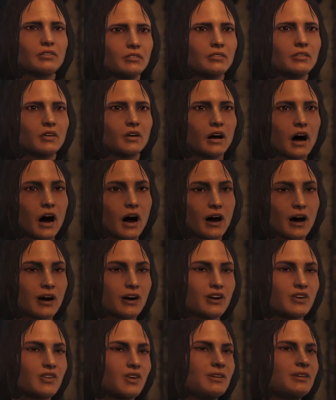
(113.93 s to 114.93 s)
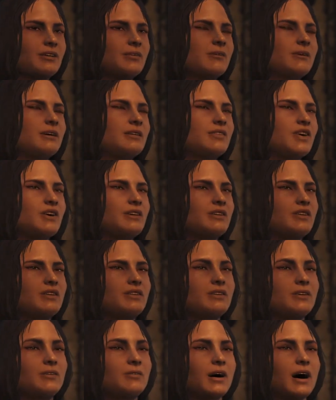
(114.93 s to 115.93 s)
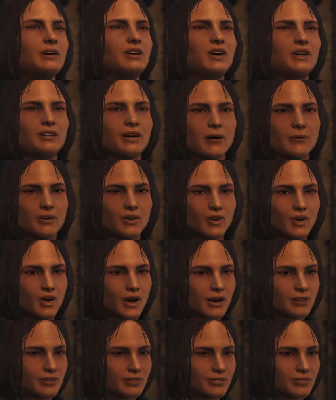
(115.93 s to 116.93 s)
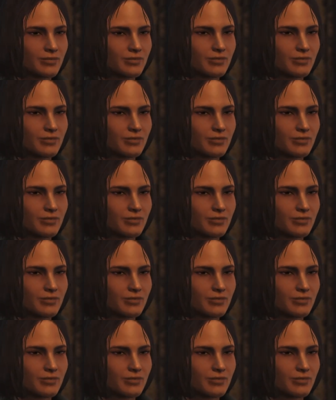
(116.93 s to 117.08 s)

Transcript: You saw all those computers that DiMA's hooked up to, right?